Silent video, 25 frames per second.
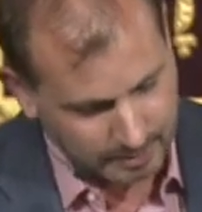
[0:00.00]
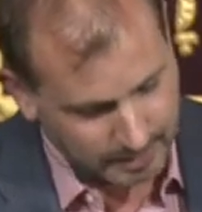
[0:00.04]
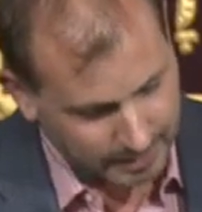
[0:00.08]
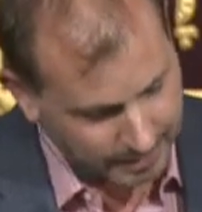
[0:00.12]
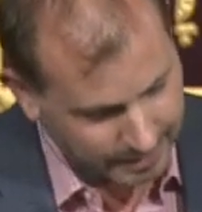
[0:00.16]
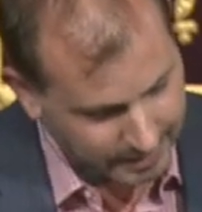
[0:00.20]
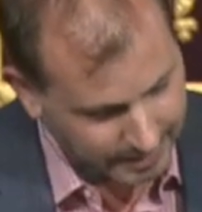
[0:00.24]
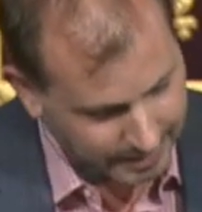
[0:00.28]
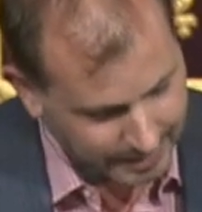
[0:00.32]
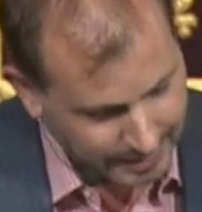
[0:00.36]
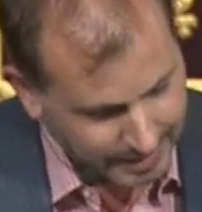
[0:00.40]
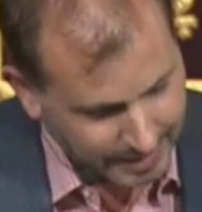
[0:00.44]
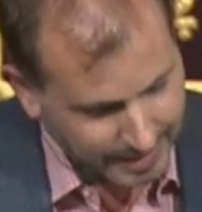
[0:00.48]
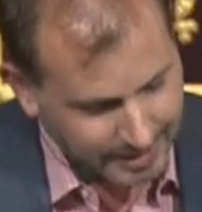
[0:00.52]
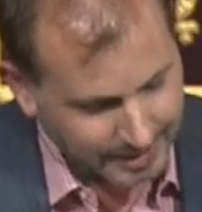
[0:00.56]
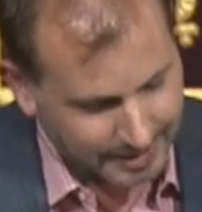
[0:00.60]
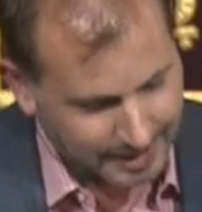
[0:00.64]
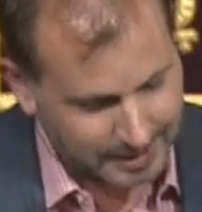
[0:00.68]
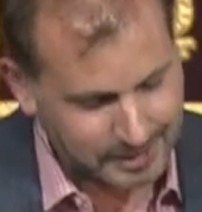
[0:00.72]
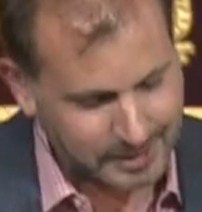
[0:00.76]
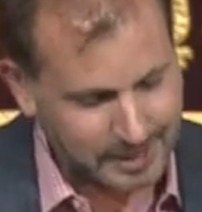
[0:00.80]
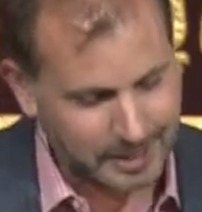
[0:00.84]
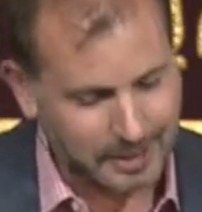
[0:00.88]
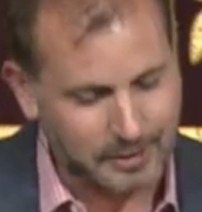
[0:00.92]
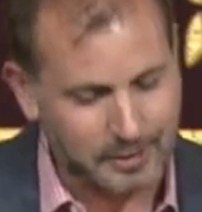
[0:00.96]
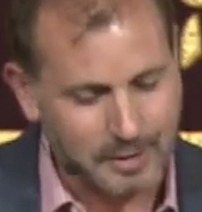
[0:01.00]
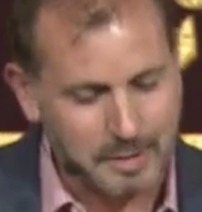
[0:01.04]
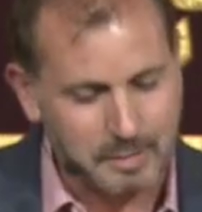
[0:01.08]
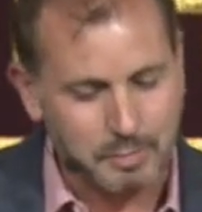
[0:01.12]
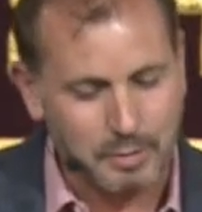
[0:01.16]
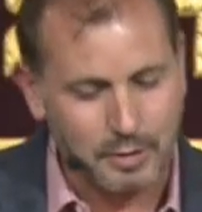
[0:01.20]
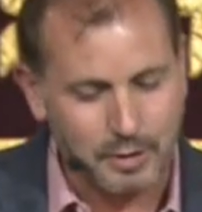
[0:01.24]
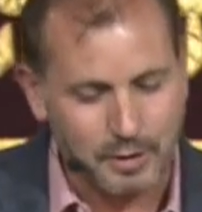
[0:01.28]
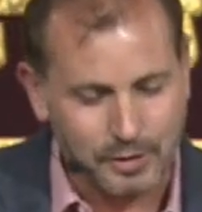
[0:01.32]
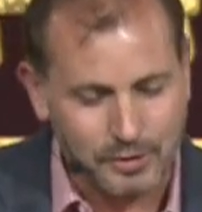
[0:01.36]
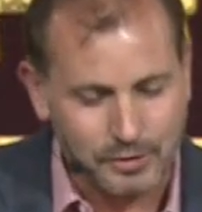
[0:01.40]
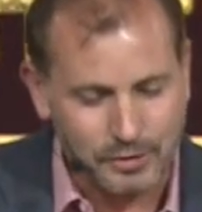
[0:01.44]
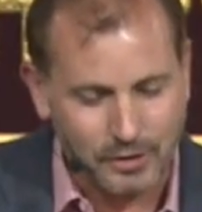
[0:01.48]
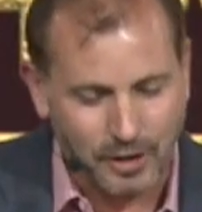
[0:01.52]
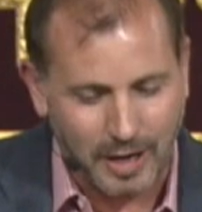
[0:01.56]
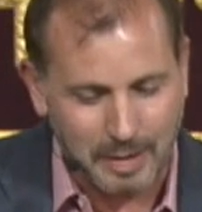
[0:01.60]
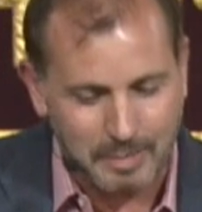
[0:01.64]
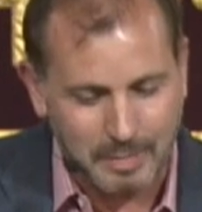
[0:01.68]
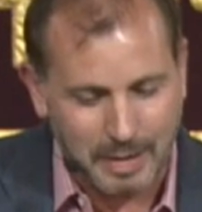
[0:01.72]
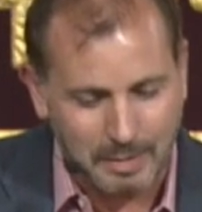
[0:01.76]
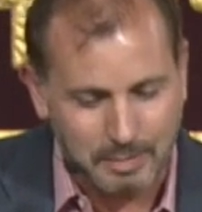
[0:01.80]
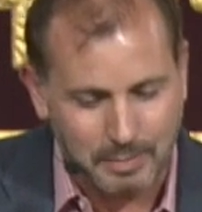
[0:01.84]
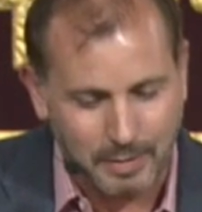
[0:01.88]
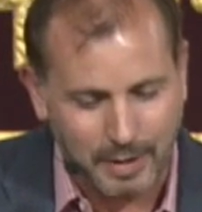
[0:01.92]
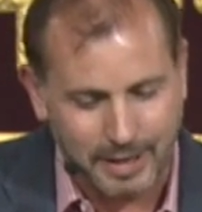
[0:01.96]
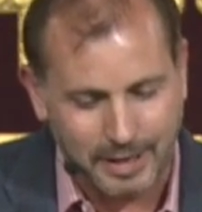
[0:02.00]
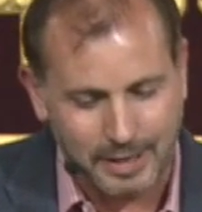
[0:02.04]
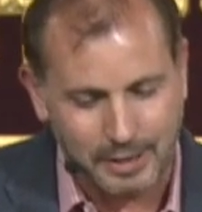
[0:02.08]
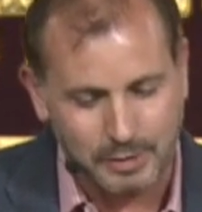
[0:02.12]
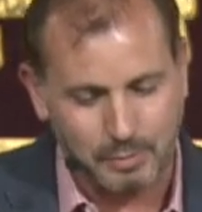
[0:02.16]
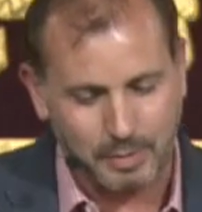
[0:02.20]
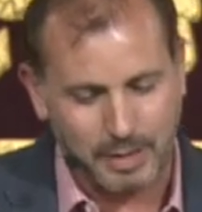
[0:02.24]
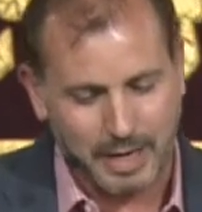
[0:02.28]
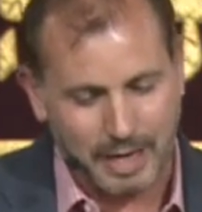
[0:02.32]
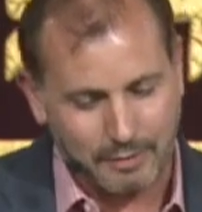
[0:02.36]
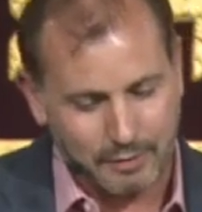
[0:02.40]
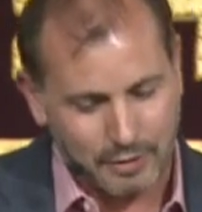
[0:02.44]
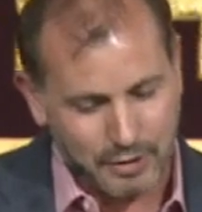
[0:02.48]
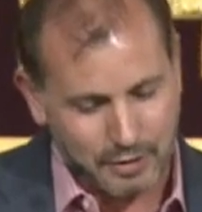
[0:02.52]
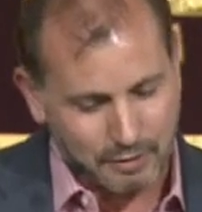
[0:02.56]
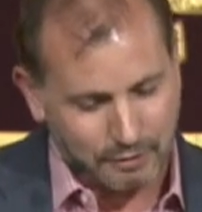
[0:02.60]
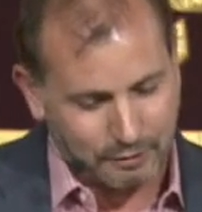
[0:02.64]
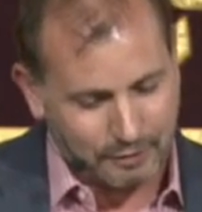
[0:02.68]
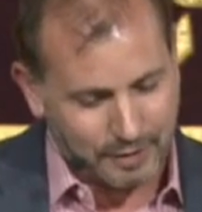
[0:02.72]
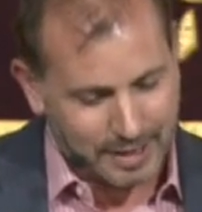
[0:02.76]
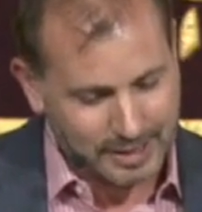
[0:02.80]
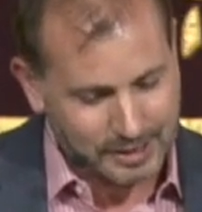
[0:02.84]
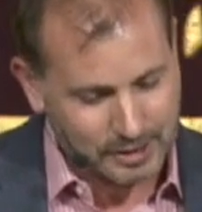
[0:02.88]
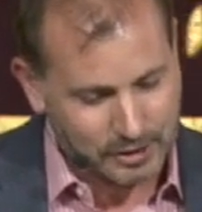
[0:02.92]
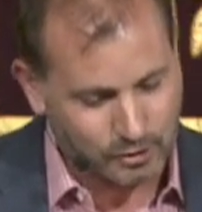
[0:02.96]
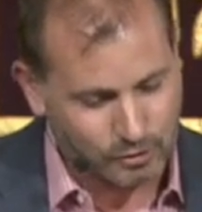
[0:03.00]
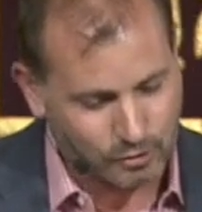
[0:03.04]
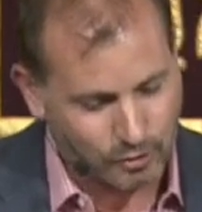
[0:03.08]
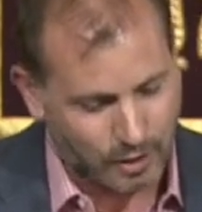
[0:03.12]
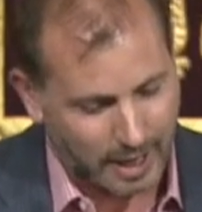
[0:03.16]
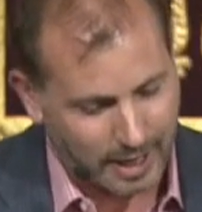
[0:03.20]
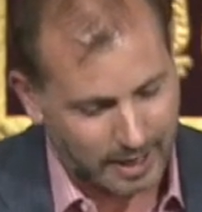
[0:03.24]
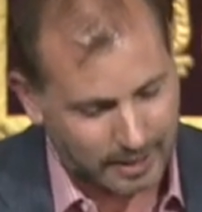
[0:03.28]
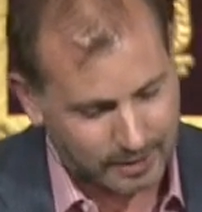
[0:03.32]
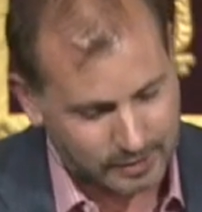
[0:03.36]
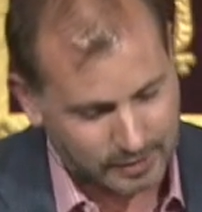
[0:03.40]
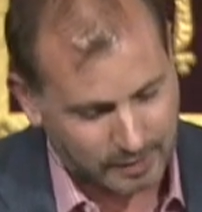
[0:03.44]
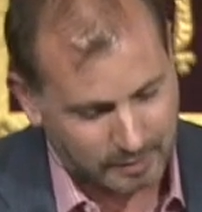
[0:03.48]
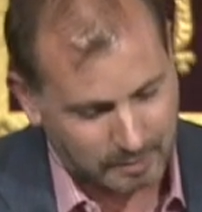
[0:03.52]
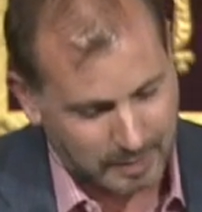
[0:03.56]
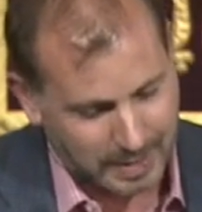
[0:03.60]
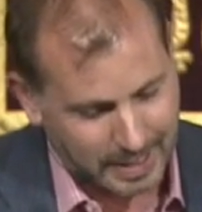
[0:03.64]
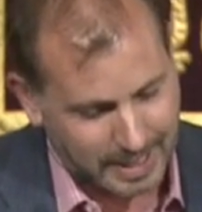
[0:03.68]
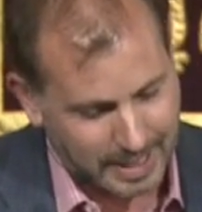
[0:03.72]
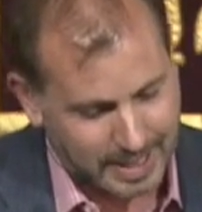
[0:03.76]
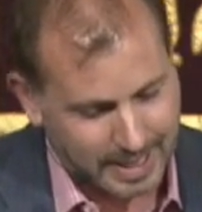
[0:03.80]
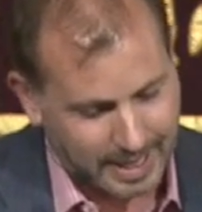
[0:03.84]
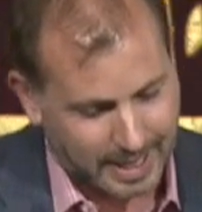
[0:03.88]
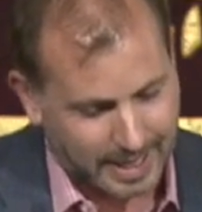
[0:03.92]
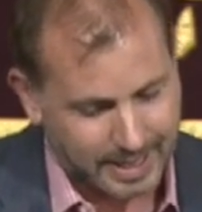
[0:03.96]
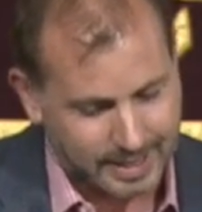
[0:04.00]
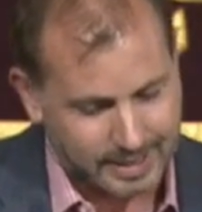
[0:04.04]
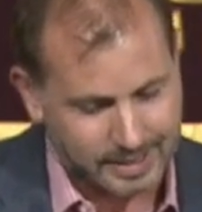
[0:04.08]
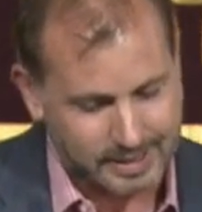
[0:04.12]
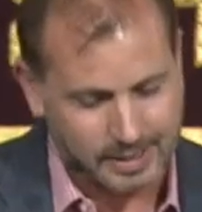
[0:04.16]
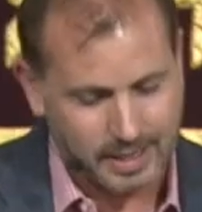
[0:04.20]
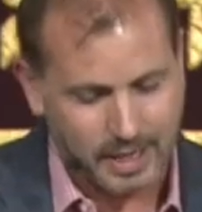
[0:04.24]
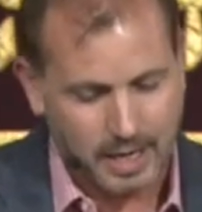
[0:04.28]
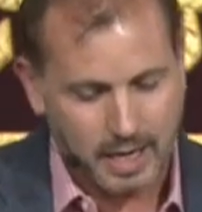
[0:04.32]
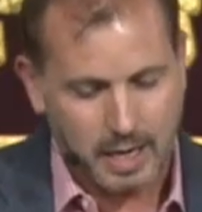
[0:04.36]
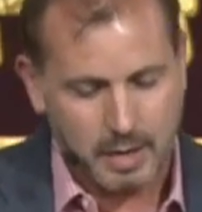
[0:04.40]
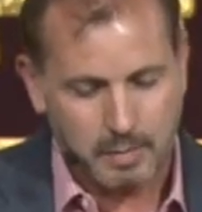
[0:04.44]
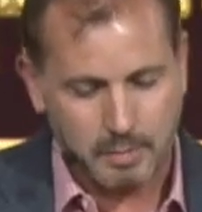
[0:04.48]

But consider it pure joy, my brothers, whenever you face trials of many kinds,